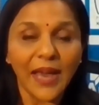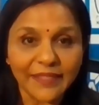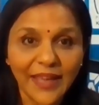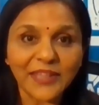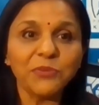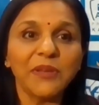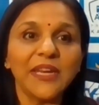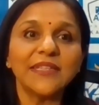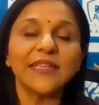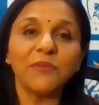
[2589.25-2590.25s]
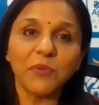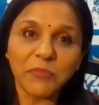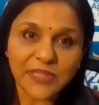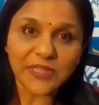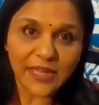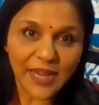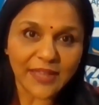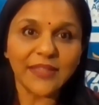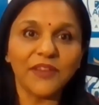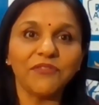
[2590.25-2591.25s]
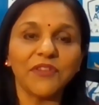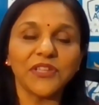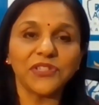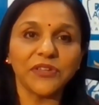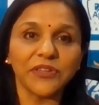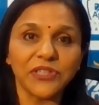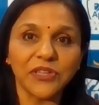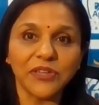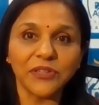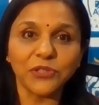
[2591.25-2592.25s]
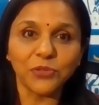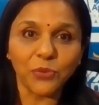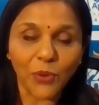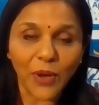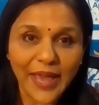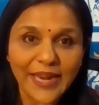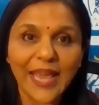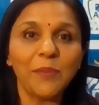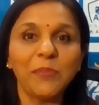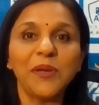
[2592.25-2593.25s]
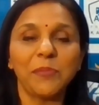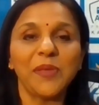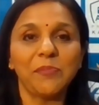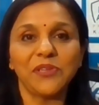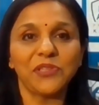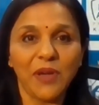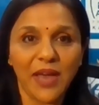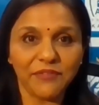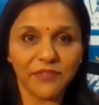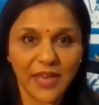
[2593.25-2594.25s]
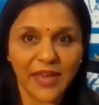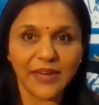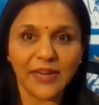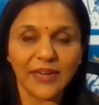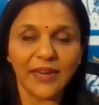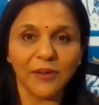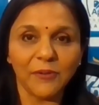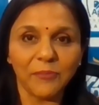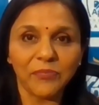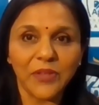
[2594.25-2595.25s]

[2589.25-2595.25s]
And that's when he said, "We must create the infrastructure to enable people to have care in India."